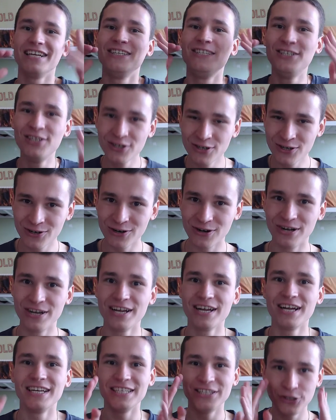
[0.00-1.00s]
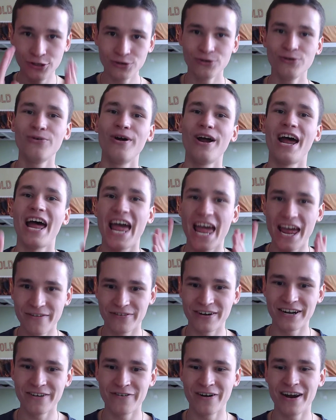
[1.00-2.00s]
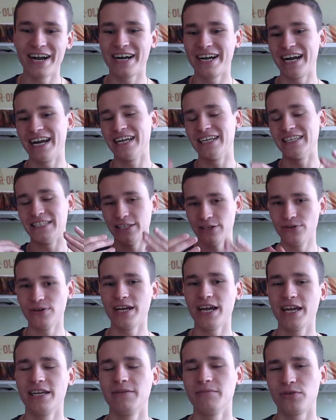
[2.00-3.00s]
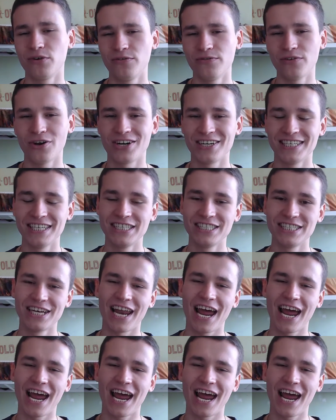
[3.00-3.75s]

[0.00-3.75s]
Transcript: Do do everywhere and you can improve your diction.